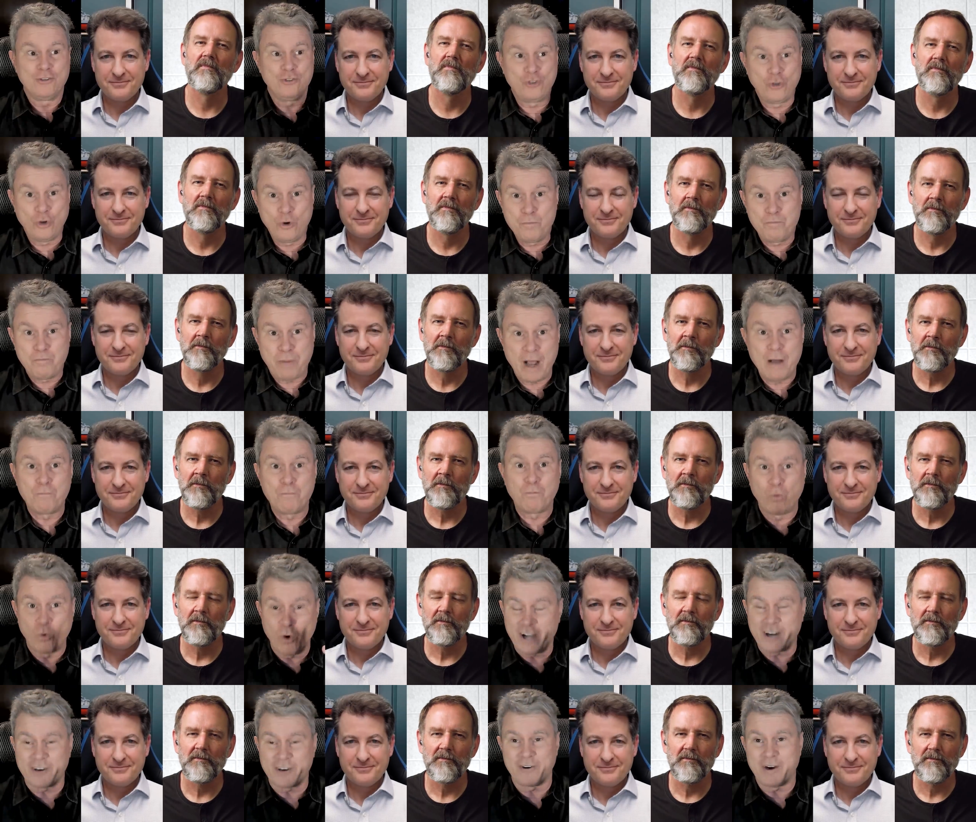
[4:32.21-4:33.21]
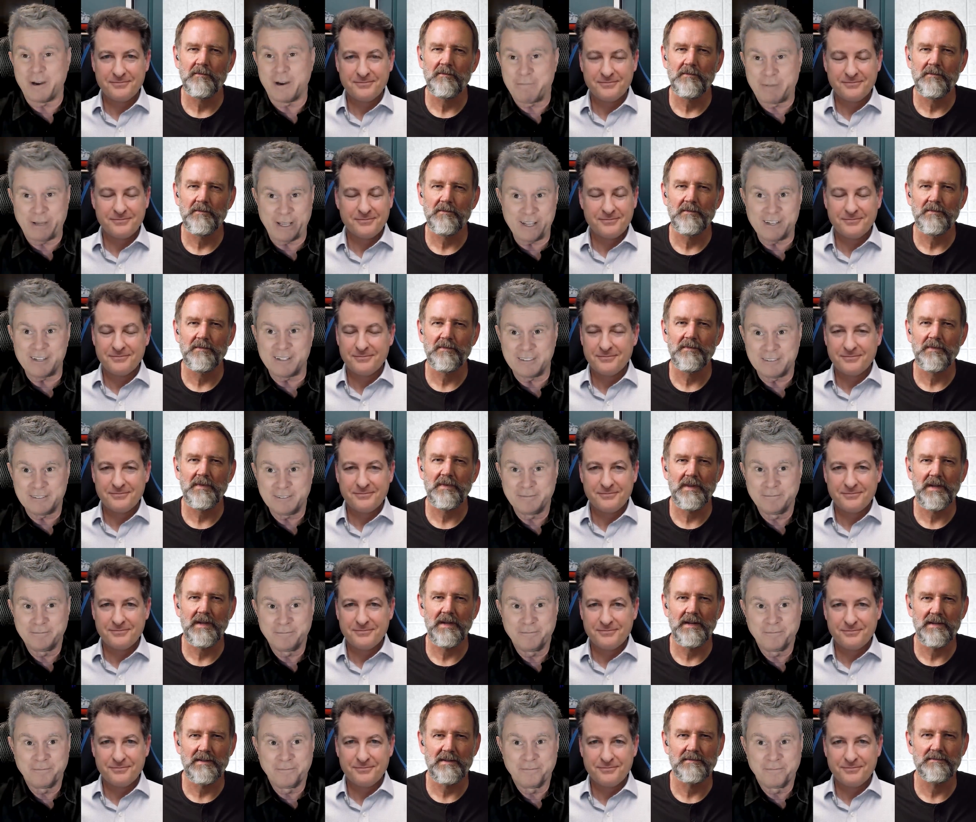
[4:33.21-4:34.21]
Speaker 1: to pump water uphill.
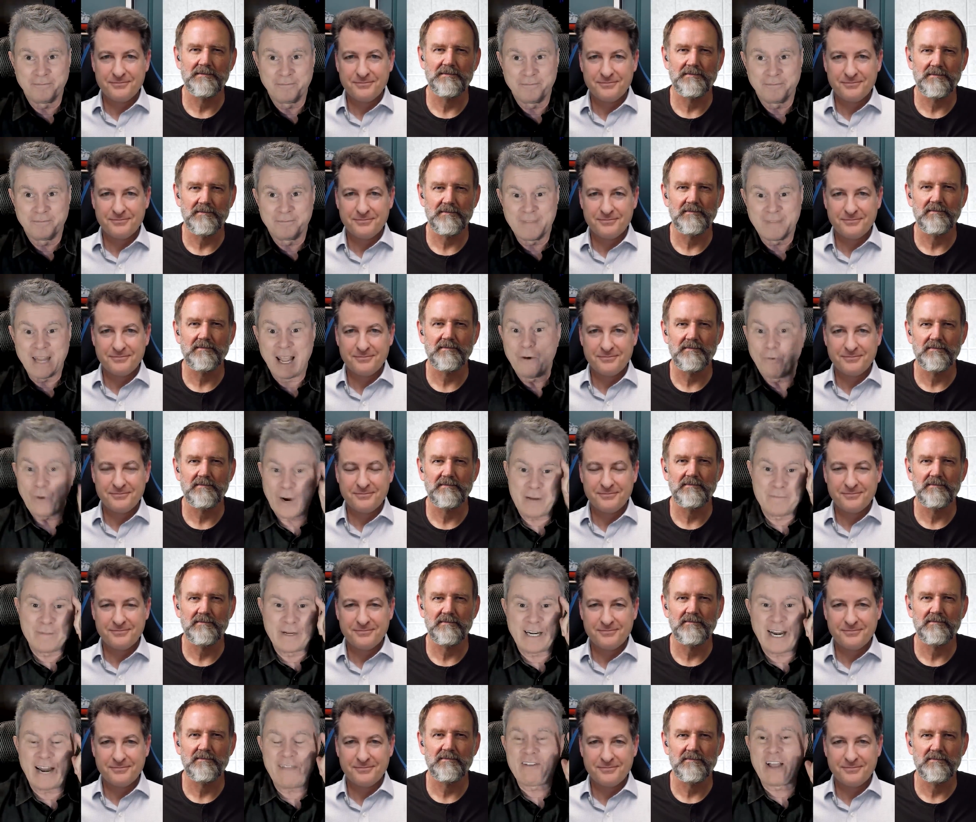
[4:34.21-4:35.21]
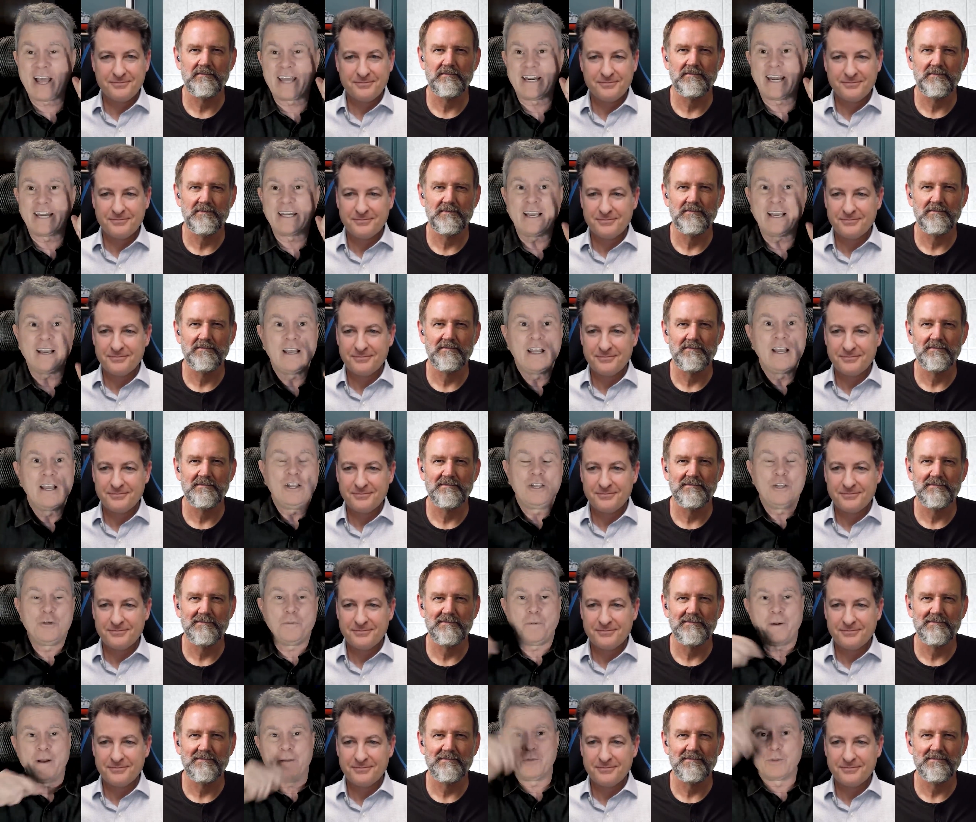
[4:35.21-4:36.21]
Wait a minute, I've got an idea. You
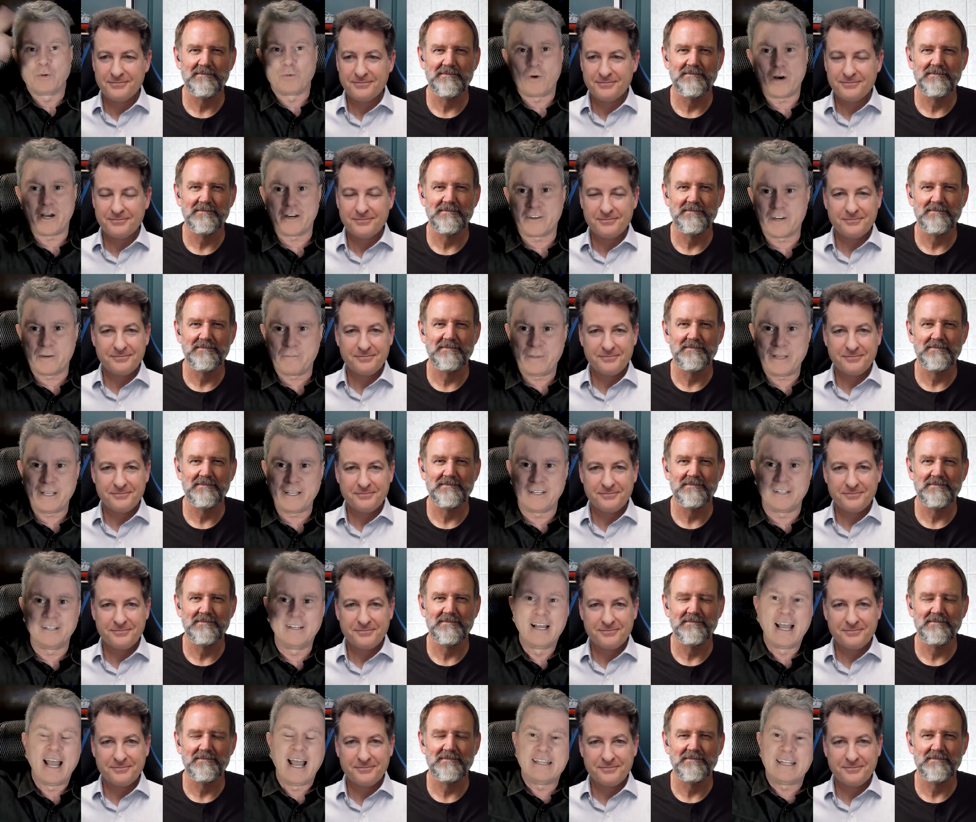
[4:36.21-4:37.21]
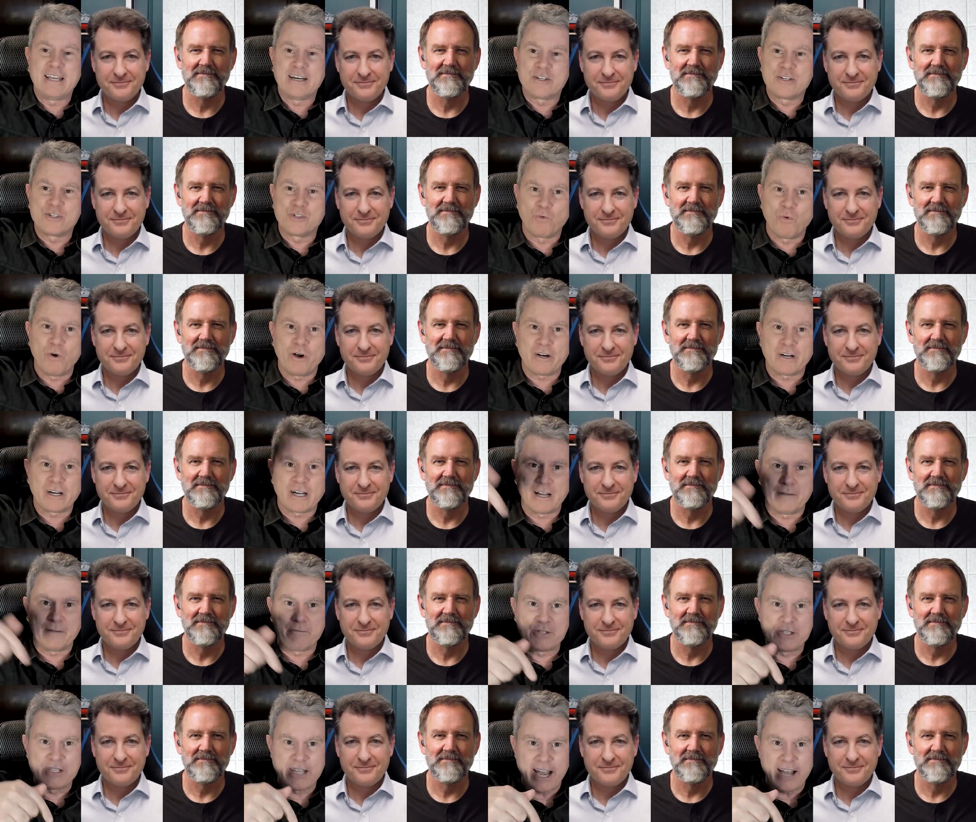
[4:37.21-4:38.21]
pump the water uphill, and then as the water
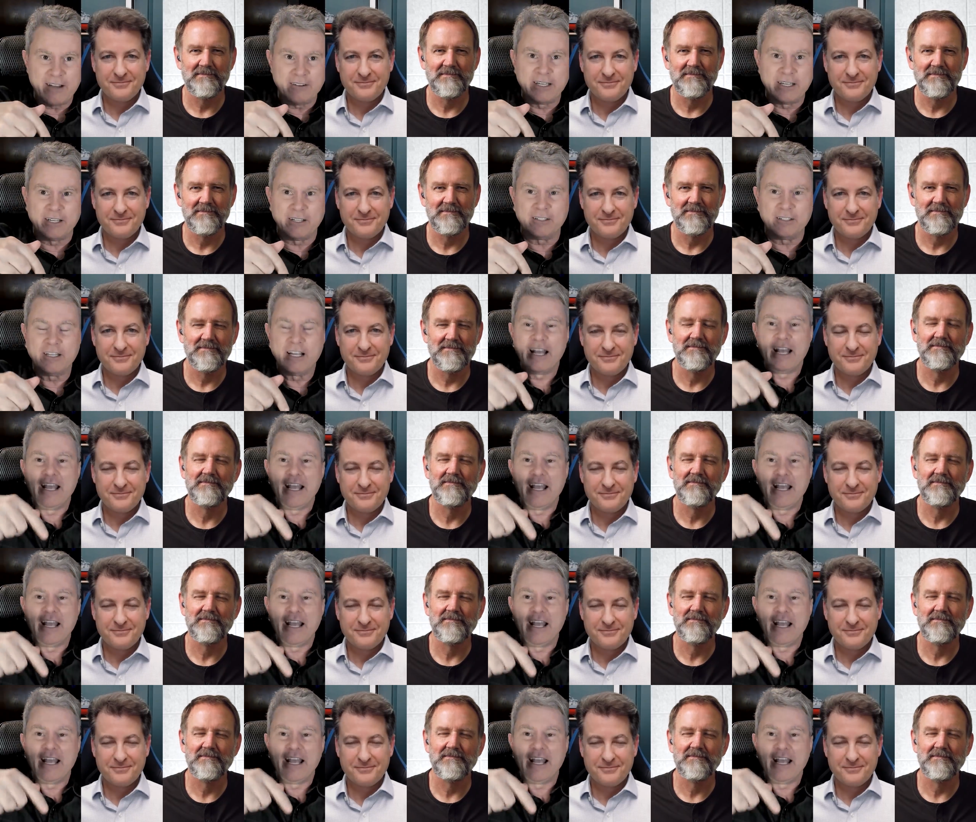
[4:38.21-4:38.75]
comes downhill,